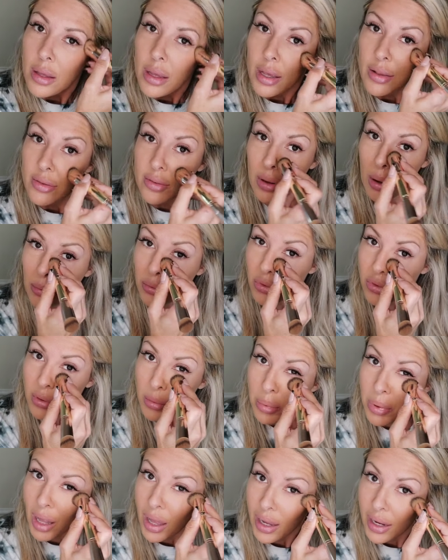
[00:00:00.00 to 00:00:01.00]
And so I'm just
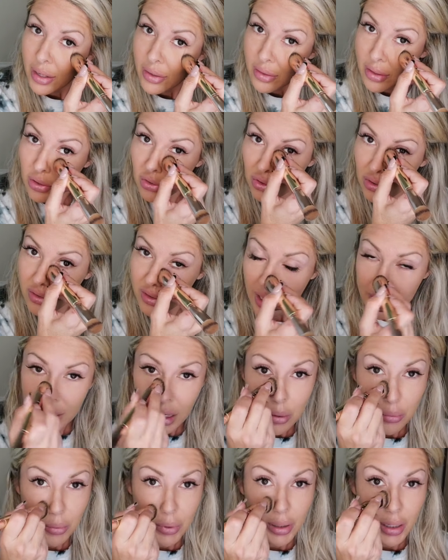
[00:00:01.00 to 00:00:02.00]
applying this just like
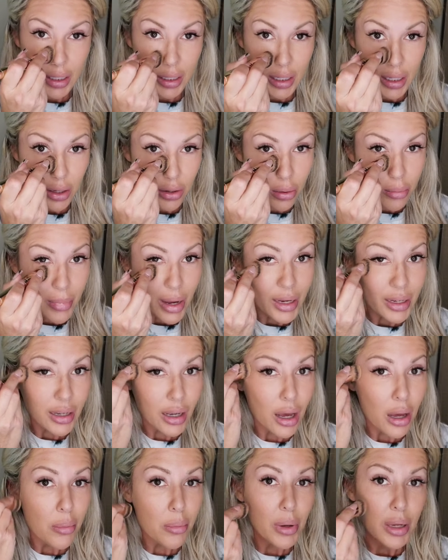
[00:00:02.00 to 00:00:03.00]
I would any other
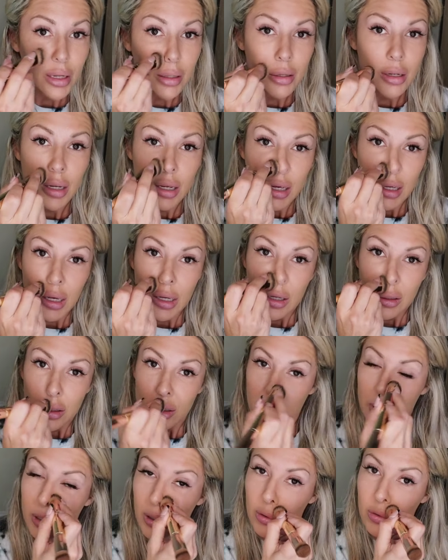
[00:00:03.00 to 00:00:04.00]
makeup, but,
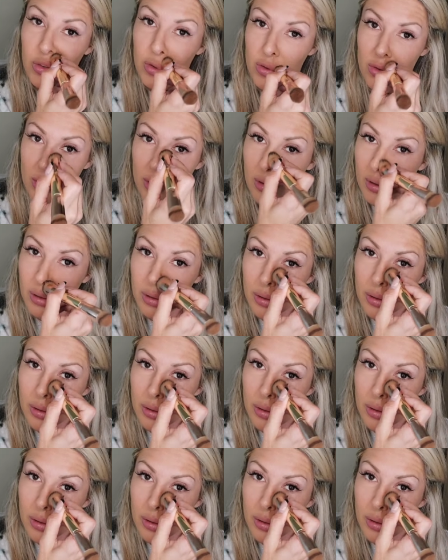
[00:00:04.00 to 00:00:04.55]
just